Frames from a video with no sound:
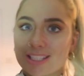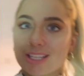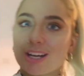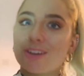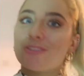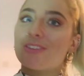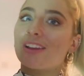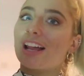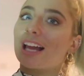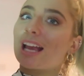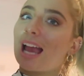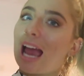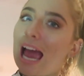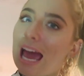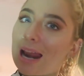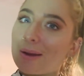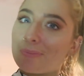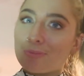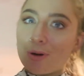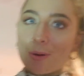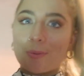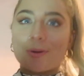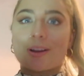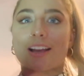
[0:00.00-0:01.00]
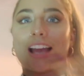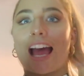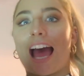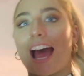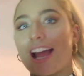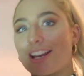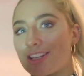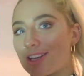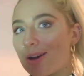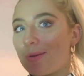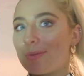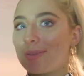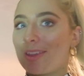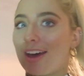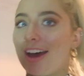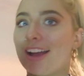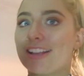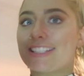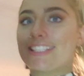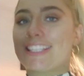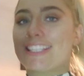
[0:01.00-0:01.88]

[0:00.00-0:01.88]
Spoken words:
So I feel like I had a proper catch up with her